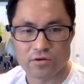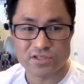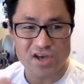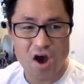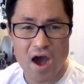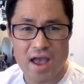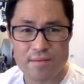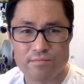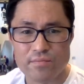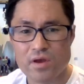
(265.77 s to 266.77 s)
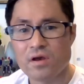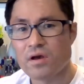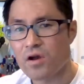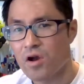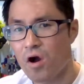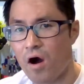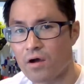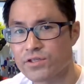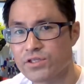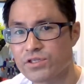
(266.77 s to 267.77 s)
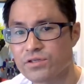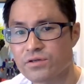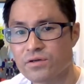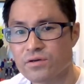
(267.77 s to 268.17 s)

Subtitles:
time, costs,